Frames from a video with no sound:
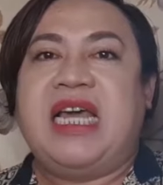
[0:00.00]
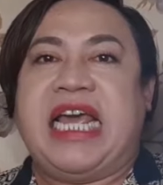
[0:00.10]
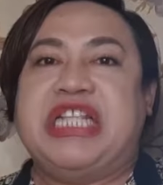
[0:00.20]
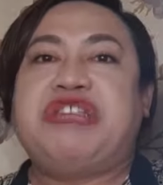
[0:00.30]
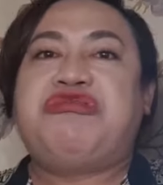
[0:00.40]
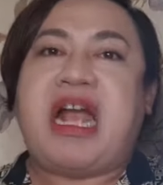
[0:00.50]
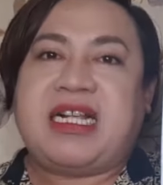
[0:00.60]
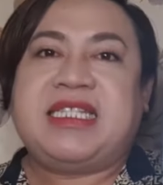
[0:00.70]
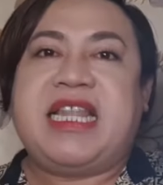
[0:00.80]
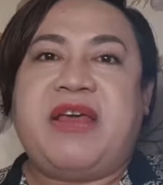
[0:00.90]

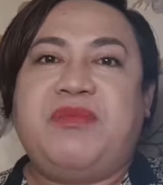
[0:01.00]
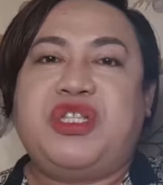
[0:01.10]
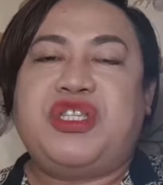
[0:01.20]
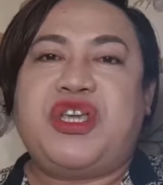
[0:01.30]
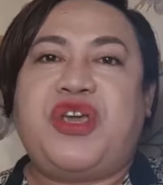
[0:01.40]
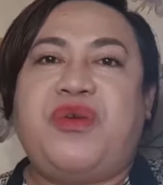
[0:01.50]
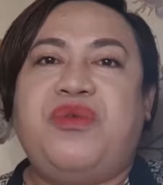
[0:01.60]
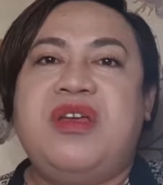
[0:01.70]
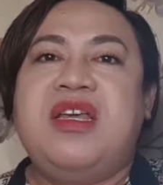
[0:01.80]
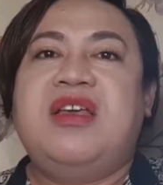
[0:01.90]
instructs them to
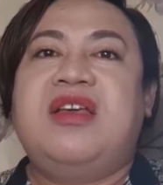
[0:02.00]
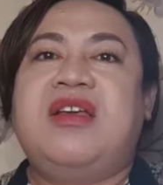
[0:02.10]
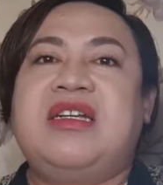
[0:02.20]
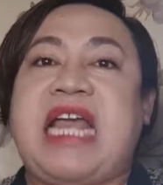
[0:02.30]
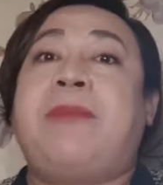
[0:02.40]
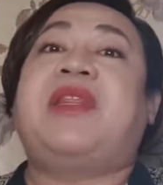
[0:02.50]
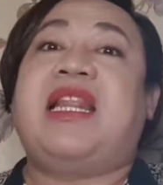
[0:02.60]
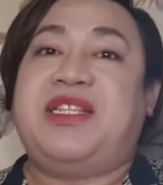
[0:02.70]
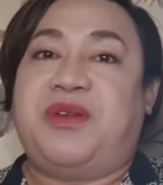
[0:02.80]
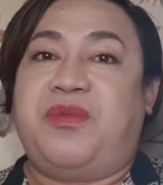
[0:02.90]

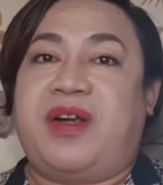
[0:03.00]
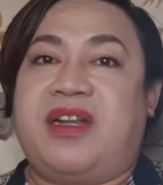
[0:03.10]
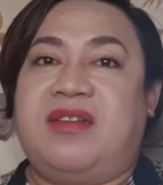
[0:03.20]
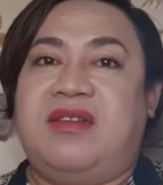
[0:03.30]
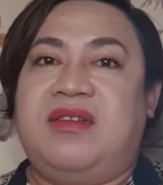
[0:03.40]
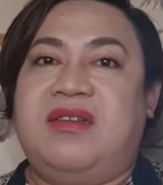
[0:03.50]
capitalize a word.